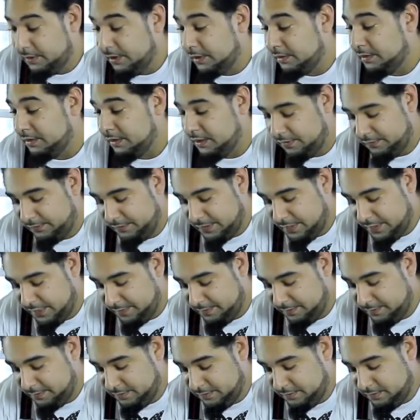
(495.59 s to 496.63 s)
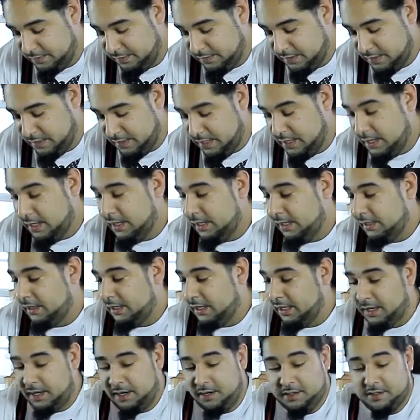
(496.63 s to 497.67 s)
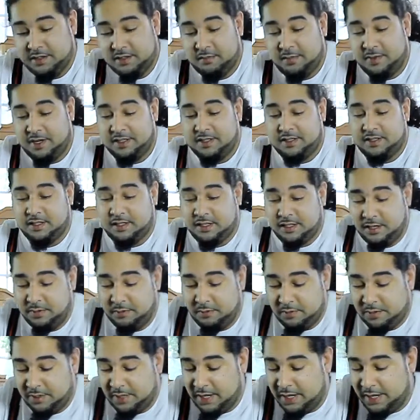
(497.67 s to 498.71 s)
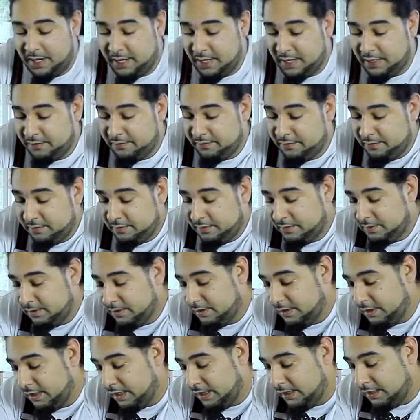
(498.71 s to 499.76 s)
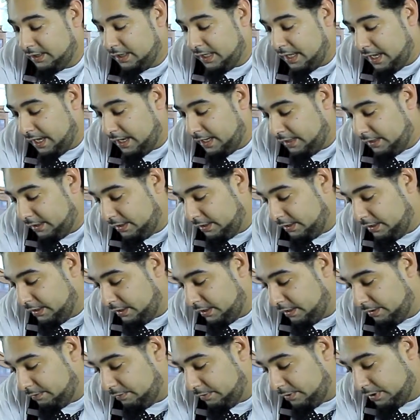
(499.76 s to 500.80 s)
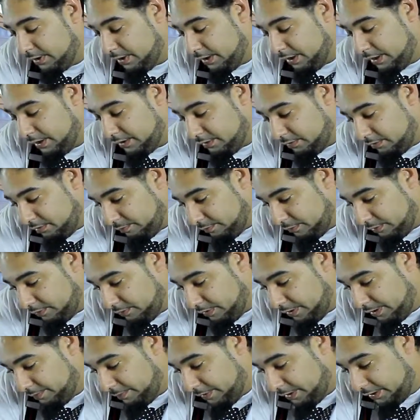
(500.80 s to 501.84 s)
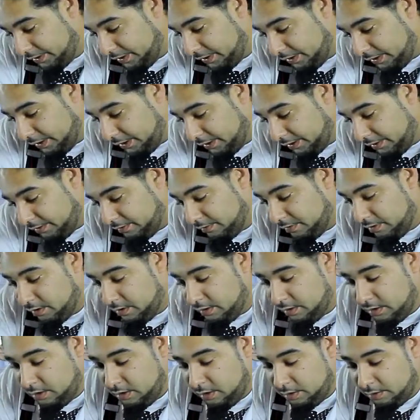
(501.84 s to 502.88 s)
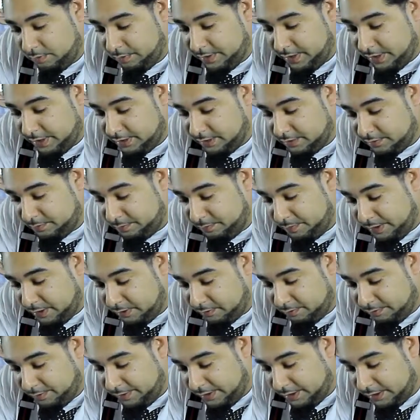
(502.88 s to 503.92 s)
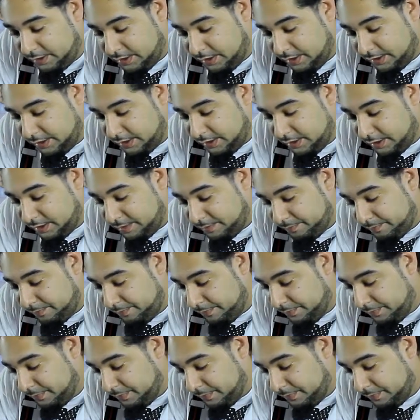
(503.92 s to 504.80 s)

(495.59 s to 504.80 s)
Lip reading: That's enough of that. Now I heard somebody say that they want to have a lot in one of theirs, so I'm gonna go ahead and make that now. Oh, we got this big one, we need to cut it up.